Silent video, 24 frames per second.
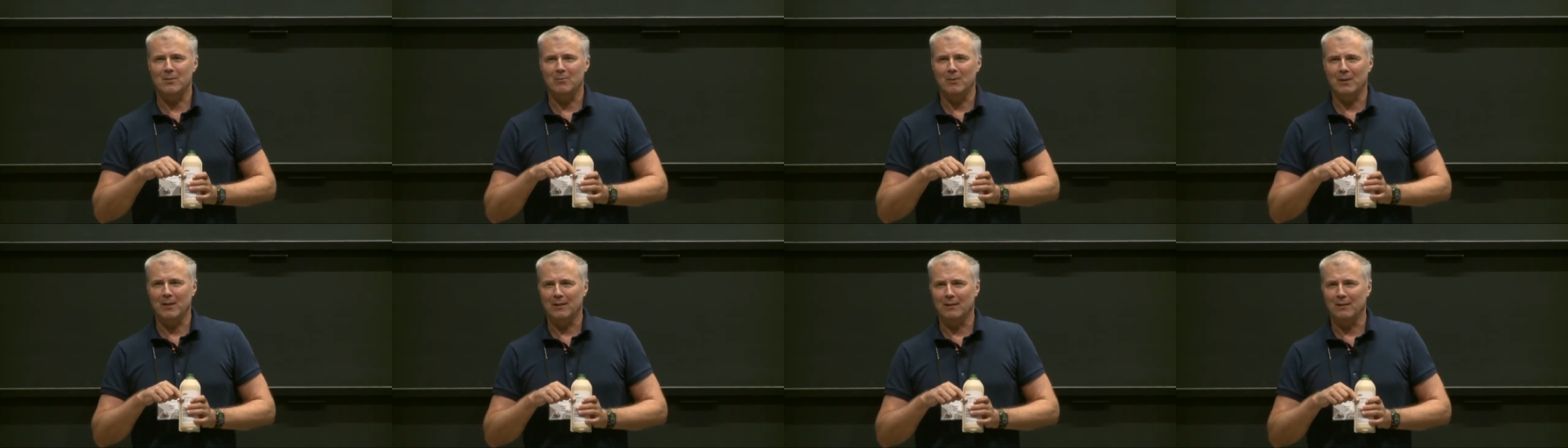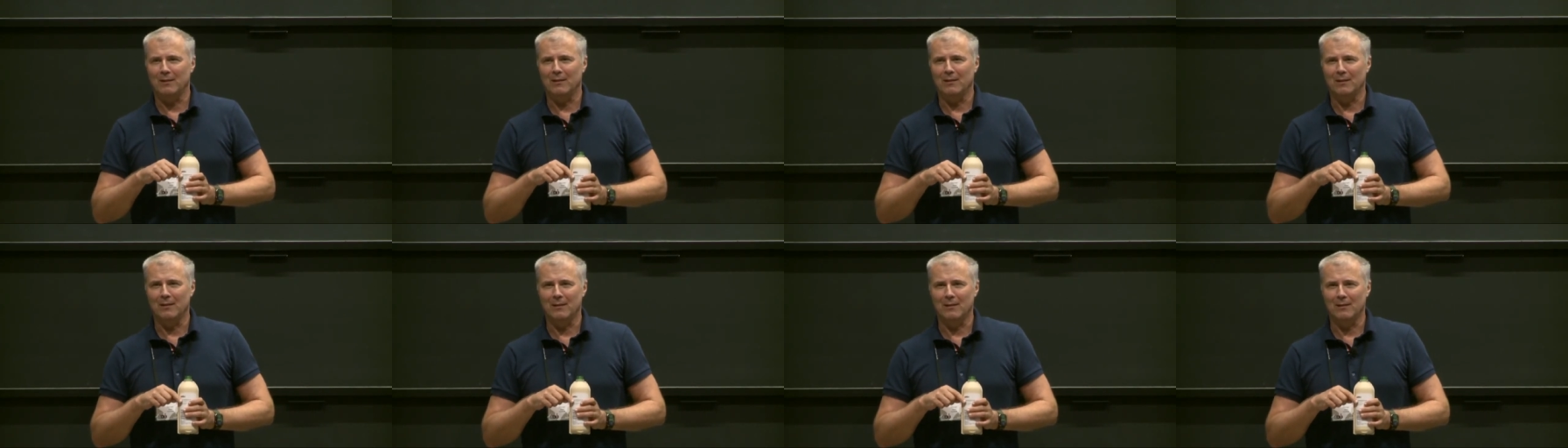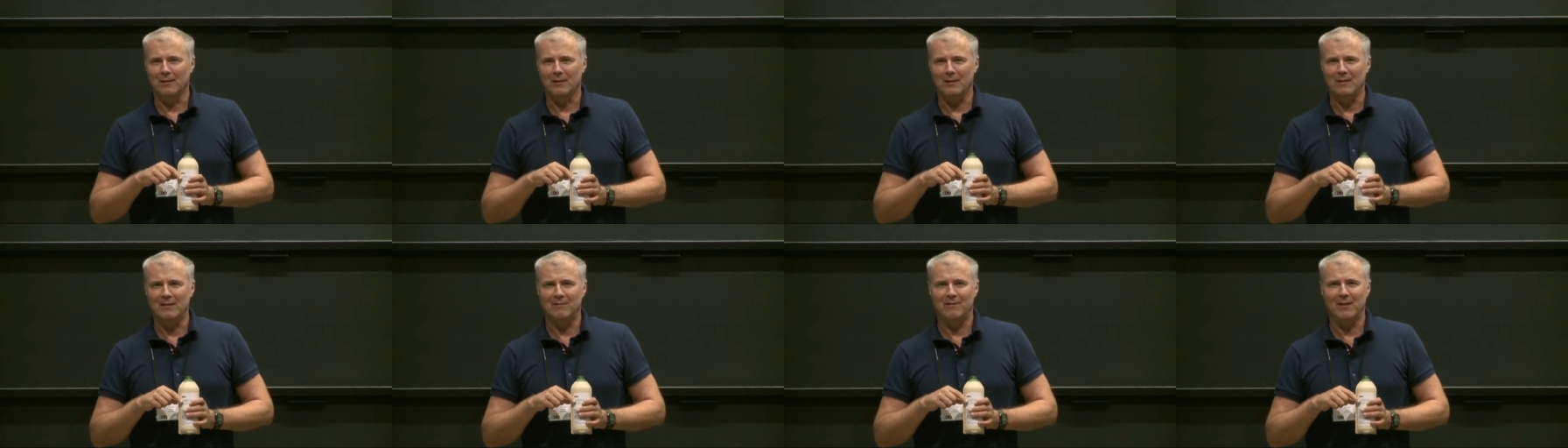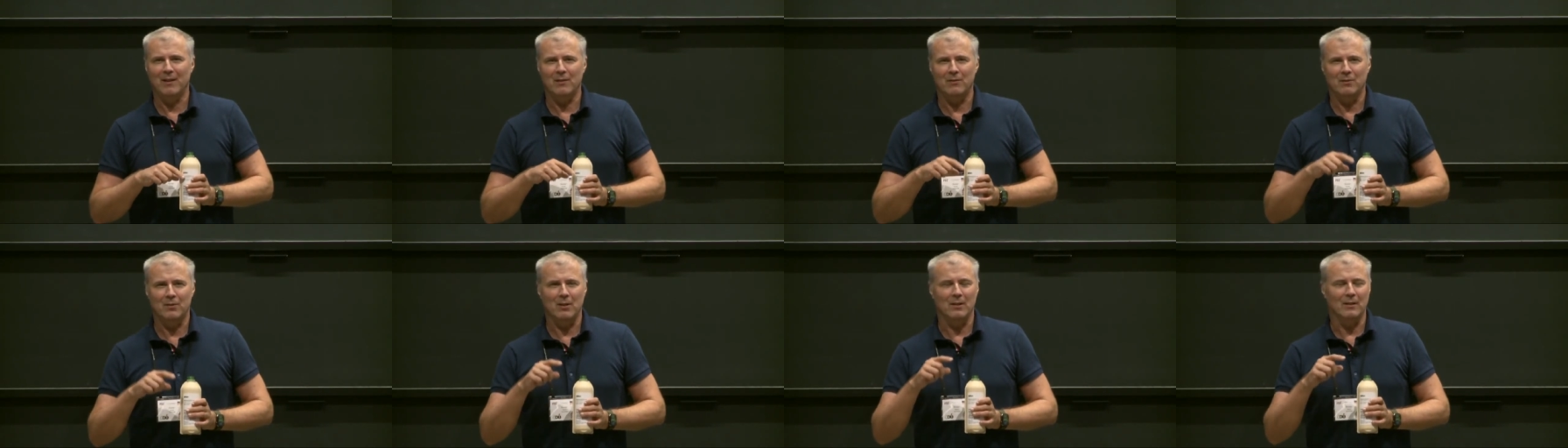with
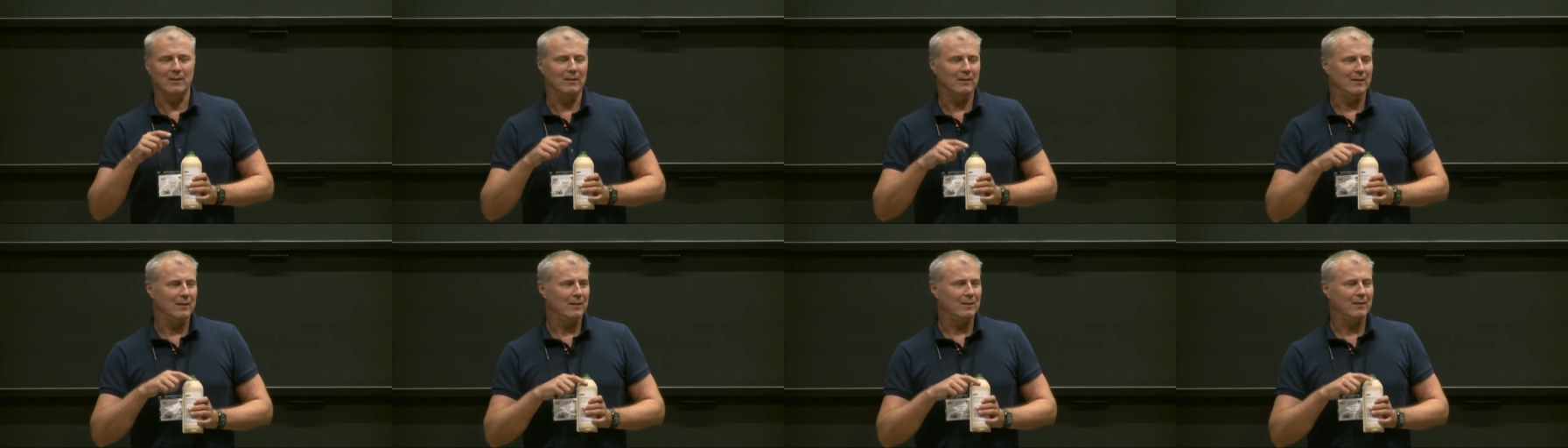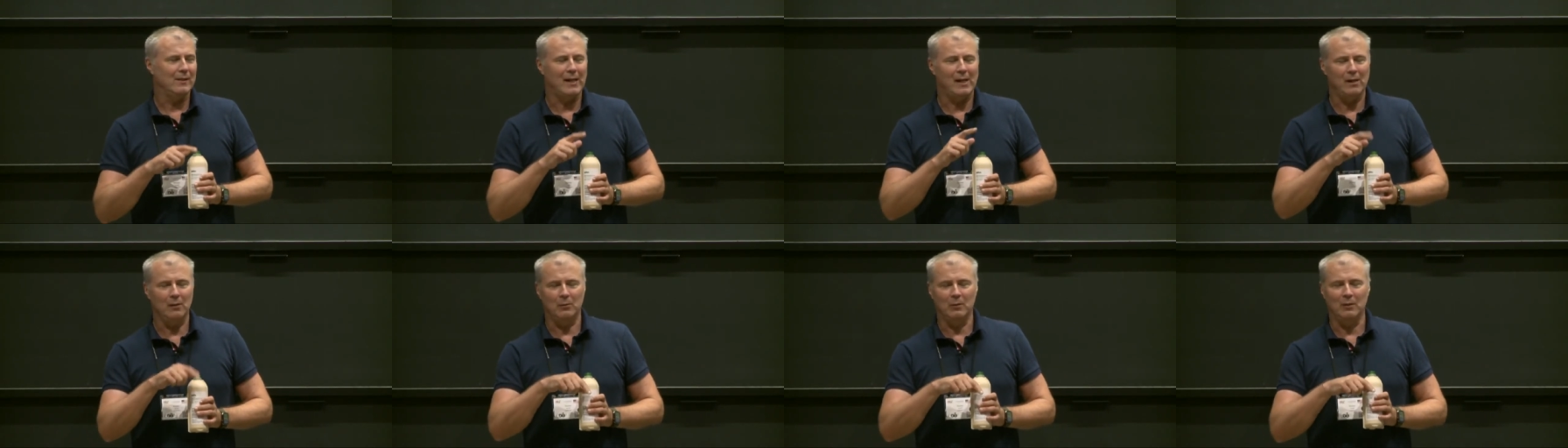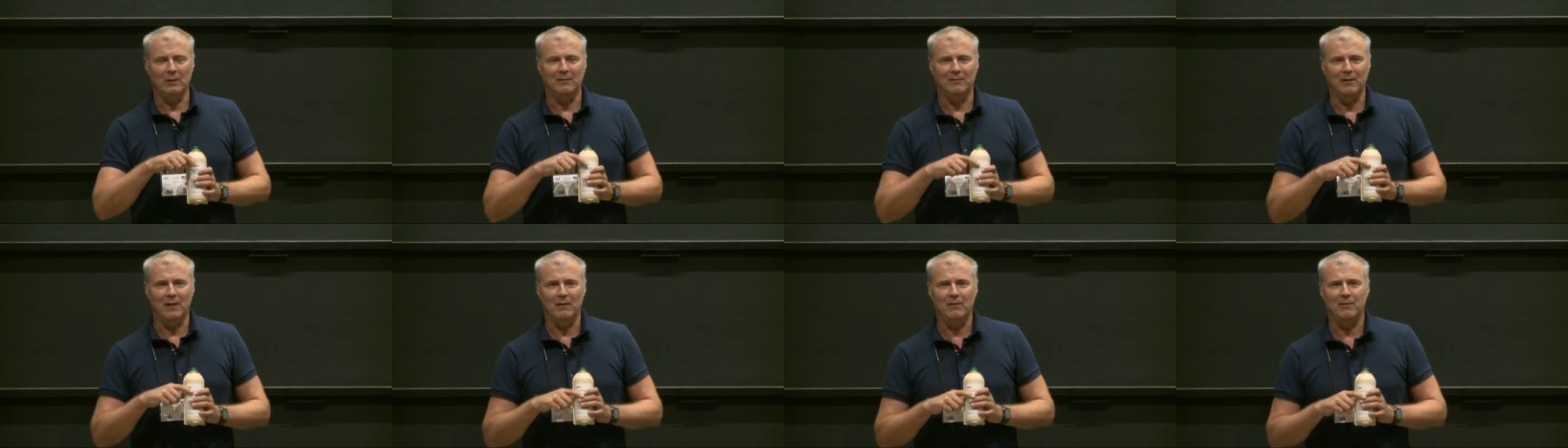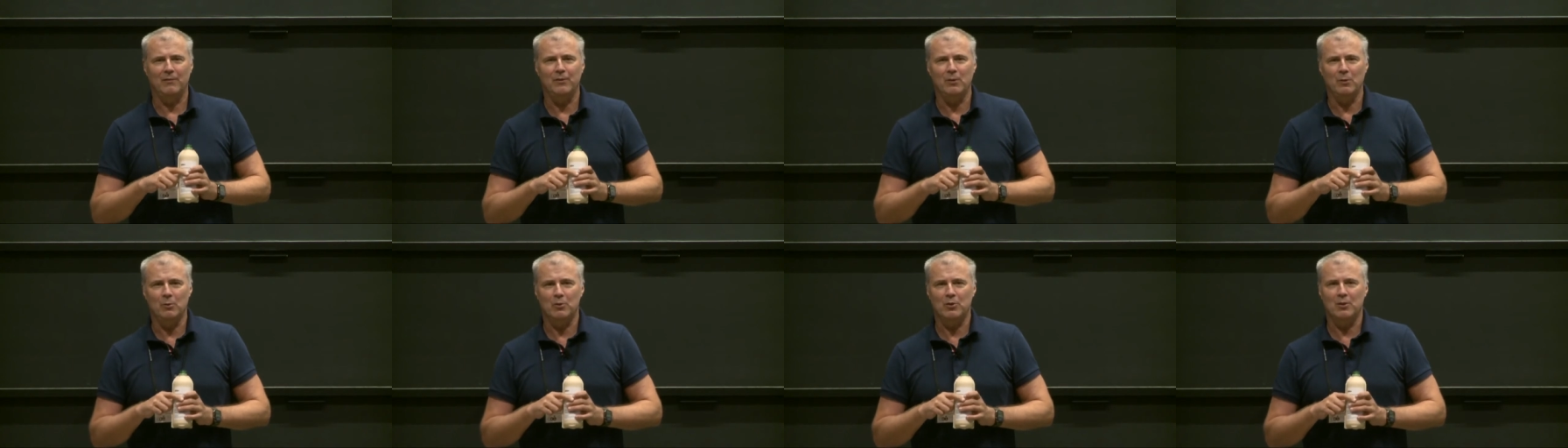they try to invent
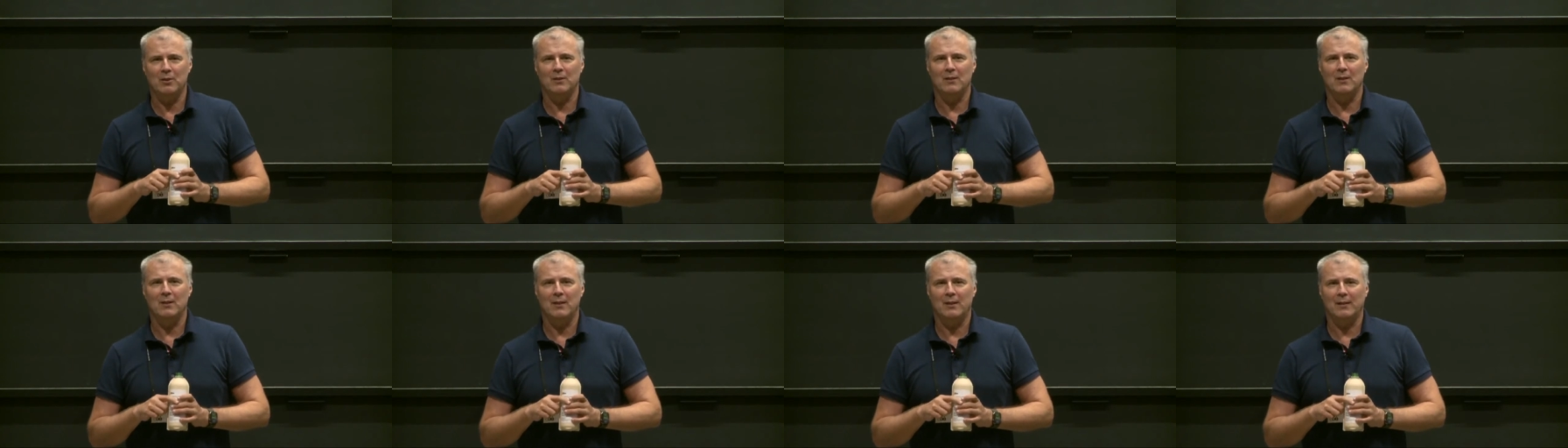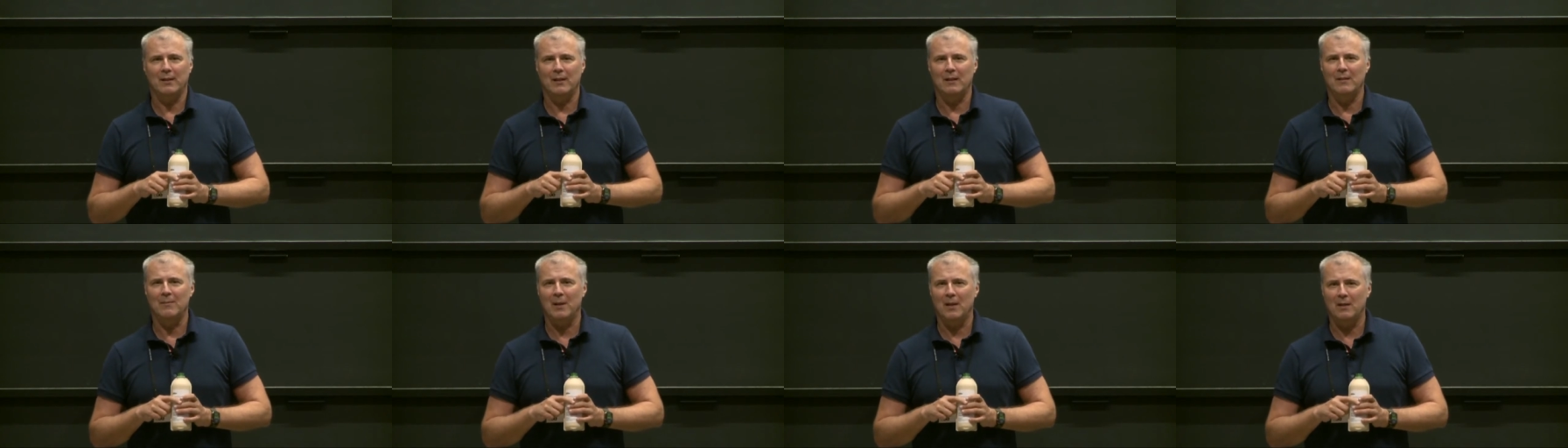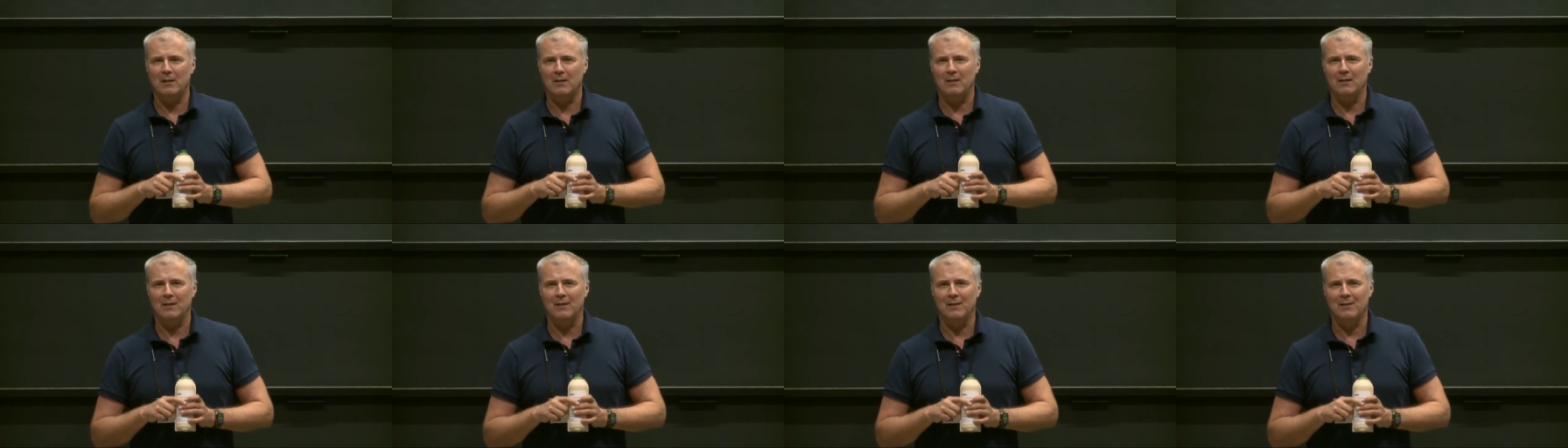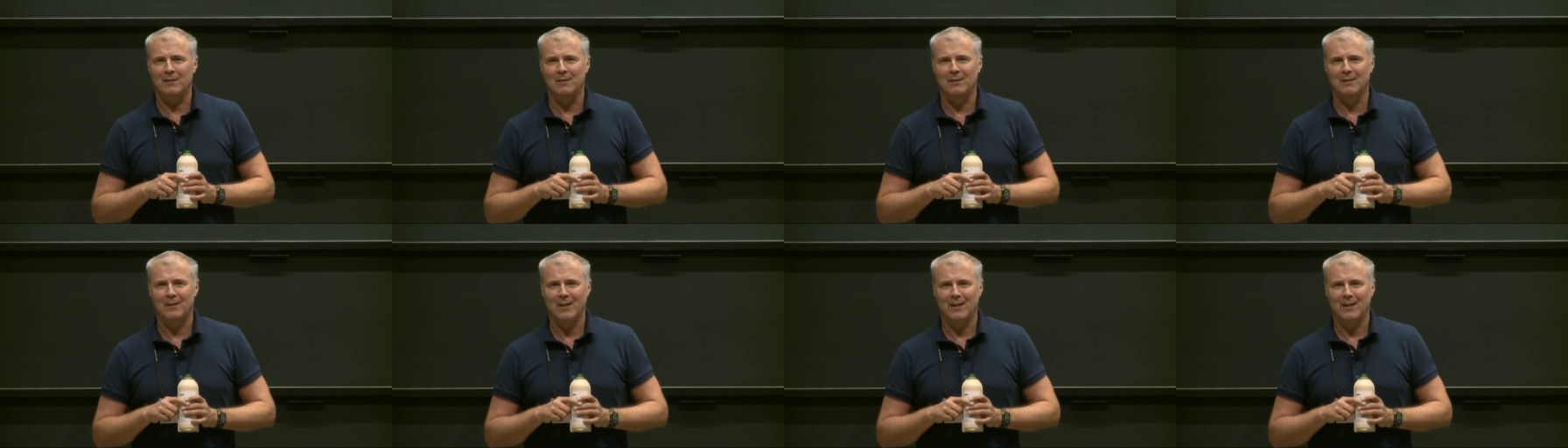fusion here at MIT.